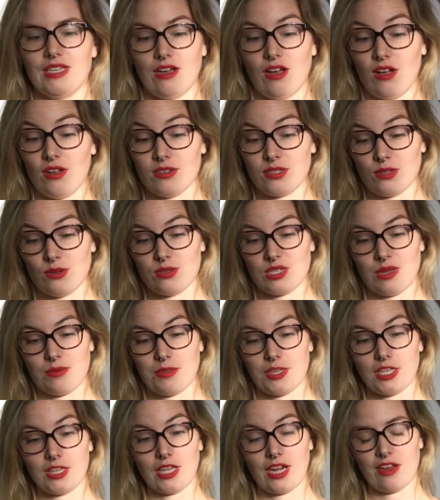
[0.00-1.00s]
also
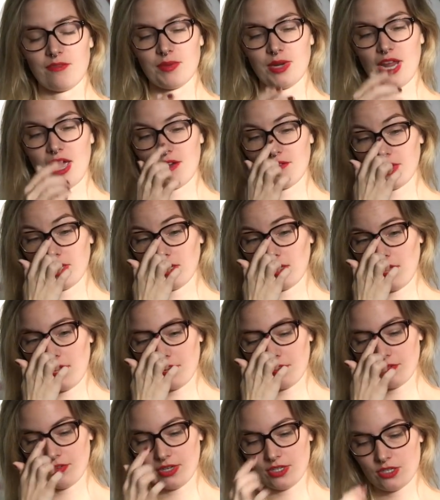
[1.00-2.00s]
something that I've been having a lot
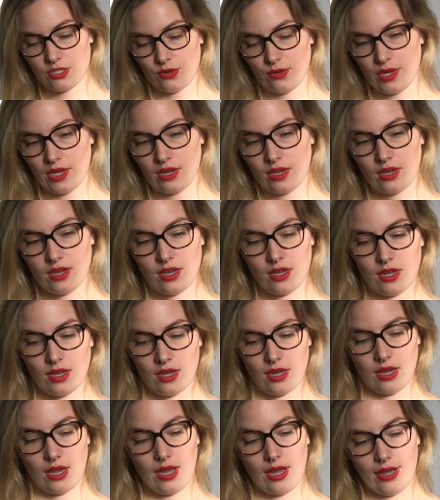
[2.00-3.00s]
of fun doing,
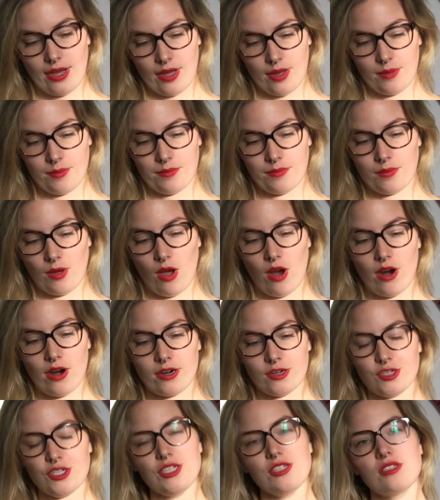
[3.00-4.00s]
are
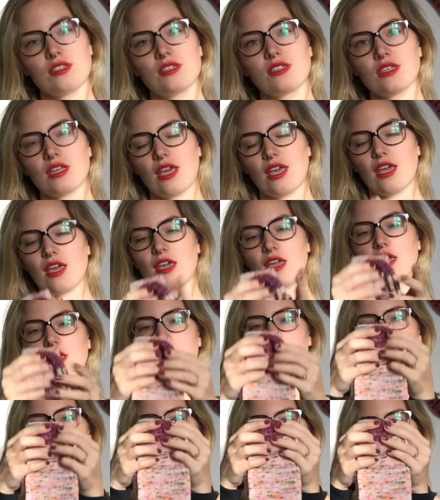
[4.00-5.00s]
just a